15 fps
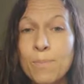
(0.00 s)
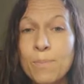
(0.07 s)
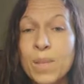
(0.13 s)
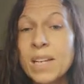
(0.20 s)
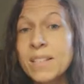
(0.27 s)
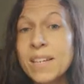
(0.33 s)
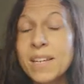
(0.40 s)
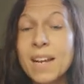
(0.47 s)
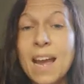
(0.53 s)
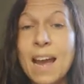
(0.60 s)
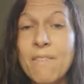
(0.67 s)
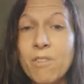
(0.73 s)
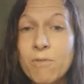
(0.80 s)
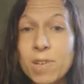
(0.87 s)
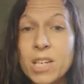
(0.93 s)
that didn't
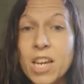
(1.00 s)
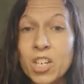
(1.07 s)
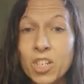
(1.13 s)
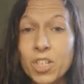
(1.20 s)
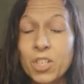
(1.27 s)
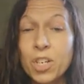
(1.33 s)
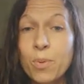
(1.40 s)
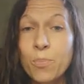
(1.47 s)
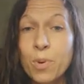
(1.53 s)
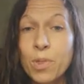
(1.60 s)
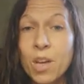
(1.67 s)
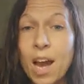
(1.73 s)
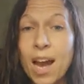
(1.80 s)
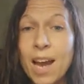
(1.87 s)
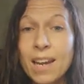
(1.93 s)
have a relationship
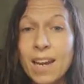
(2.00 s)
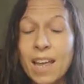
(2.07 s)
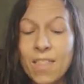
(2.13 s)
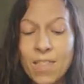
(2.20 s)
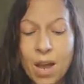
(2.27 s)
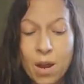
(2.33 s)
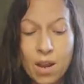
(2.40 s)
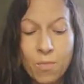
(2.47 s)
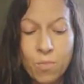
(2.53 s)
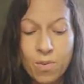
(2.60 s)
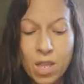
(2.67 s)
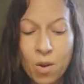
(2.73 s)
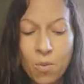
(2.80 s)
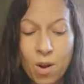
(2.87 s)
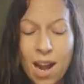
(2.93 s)
with God, and that
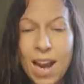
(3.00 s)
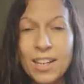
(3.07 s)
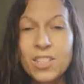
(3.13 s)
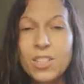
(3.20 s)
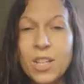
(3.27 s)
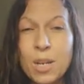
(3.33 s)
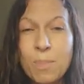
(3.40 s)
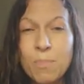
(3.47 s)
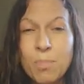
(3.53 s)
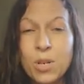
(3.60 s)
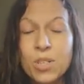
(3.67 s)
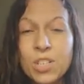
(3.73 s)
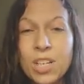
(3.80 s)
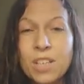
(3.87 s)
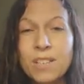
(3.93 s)
they were actually
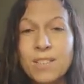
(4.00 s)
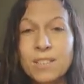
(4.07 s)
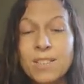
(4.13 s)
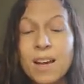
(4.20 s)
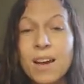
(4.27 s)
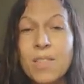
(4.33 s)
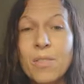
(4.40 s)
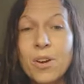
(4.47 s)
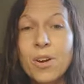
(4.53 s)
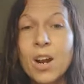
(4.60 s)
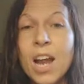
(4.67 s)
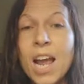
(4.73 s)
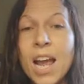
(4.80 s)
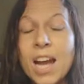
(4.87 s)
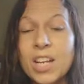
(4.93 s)
pushing this other
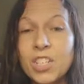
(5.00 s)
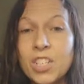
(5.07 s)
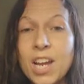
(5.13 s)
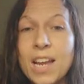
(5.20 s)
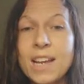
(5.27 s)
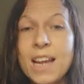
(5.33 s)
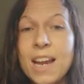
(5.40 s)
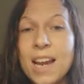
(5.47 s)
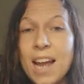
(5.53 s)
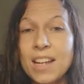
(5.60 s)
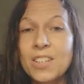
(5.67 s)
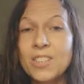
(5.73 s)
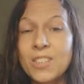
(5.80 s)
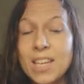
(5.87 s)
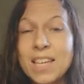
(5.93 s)
agenda. And I
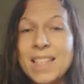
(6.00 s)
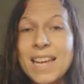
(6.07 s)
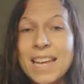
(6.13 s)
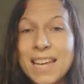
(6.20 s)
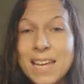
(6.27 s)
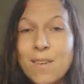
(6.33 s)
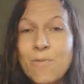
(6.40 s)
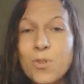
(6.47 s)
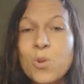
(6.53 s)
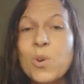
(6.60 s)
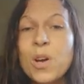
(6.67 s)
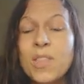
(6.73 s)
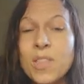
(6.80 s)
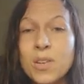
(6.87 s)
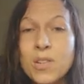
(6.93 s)
could see the evil
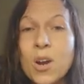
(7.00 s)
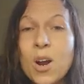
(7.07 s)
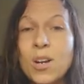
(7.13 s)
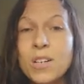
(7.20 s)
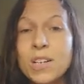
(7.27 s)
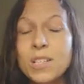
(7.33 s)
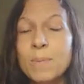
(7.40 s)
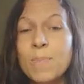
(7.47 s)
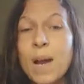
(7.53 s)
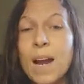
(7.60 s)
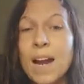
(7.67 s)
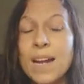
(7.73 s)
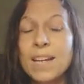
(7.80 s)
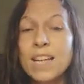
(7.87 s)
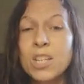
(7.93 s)
and the darkness
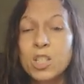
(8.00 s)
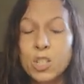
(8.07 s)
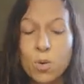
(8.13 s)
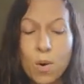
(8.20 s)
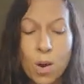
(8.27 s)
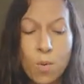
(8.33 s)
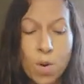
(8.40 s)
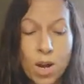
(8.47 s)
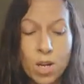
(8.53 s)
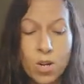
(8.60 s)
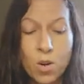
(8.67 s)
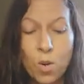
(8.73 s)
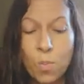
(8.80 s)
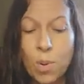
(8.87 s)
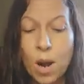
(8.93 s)
behind it. And so I wanted
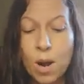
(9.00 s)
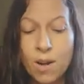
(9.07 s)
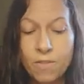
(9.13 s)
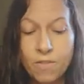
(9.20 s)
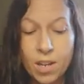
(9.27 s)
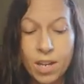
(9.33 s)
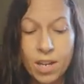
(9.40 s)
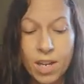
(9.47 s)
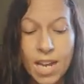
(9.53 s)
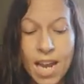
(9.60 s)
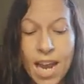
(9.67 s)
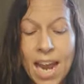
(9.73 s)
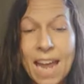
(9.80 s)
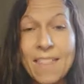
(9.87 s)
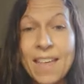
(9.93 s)
no part of it.
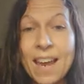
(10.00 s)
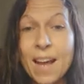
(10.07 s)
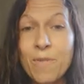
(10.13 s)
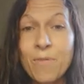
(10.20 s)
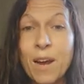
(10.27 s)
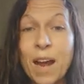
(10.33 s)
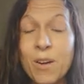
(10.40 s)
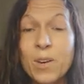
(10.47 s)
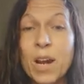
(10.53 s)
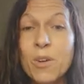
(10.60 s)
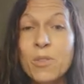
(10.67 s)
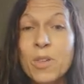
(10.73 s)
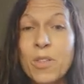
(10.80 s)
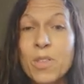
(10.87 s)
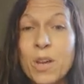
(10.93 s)
And then I found
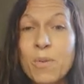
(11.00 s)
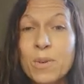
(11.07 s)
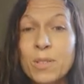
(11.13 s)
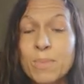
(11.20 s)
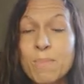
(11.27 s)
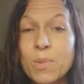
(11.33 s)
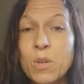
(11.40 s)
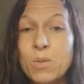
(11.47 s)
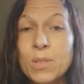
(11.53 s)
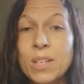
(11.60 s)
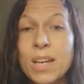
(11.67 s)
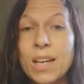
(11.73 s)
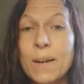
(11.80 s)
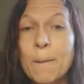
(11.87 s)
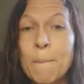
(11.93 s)
out that there was
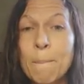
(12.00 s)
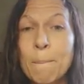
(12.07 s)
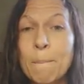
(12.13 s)
music